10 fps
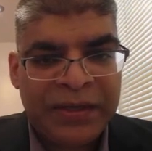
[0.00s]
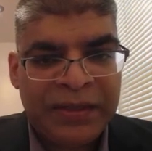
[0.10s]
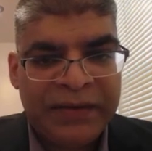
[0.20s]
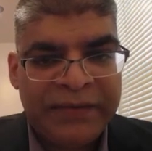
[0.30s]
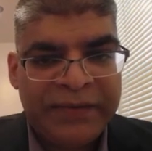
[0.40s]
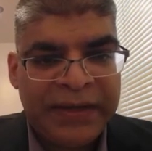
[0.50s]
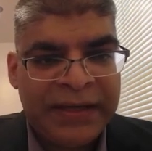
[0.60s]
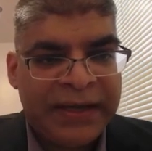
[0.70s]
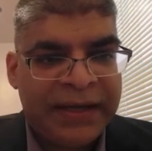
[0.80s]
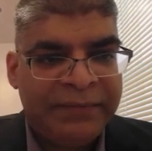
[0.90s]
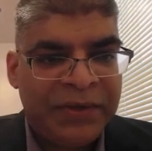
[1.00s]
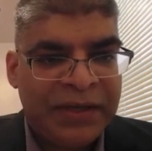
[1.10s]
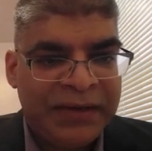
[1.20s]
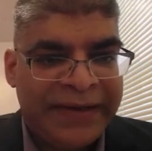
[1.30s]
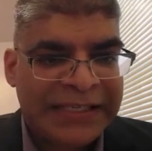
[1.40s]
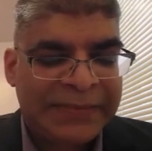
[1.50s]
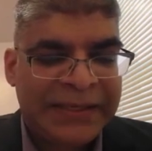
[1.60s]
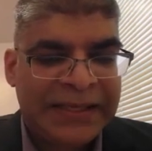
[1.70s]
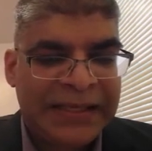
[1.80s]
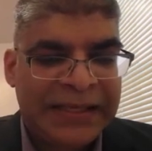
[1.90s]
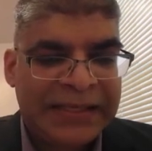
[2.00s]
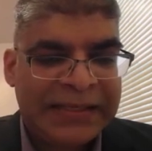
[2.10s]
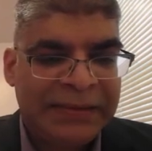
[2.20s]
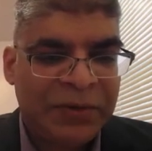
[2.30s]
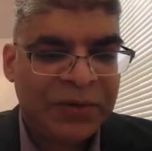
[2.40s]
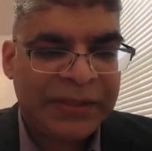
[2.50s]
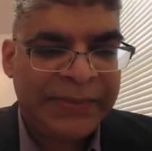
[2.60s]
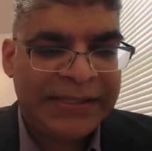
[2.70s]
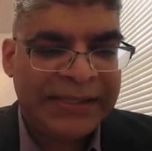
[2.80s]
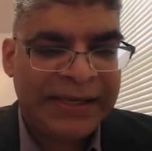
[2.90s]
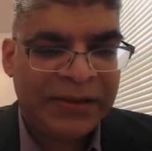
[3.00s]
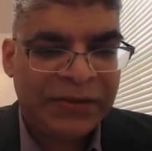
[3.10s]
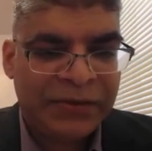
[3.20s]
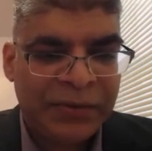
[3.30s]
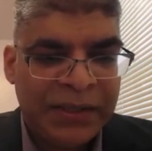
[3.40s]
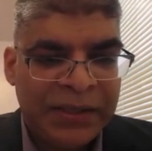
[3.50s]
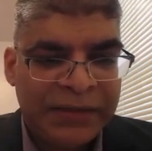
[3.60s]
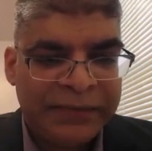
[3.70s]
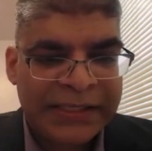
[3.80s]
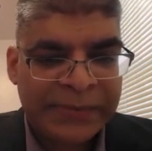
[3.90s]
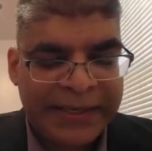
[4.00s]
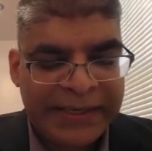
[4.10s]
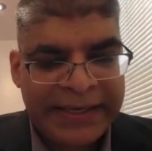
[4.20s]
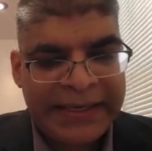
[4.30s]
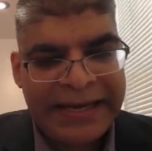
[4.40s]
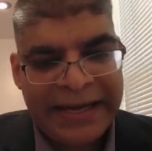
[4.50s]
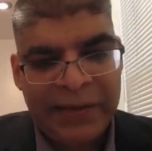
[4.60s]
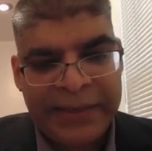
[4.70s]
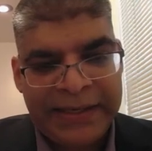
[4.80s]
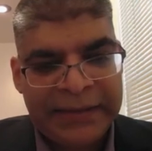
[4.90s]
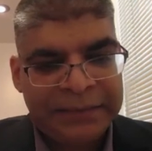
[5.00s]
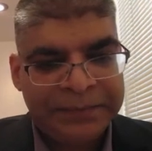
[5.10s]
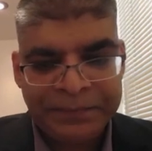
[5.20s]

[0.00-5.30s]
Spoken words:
of investment in this, and mostly we see it through wristwear and eyewear.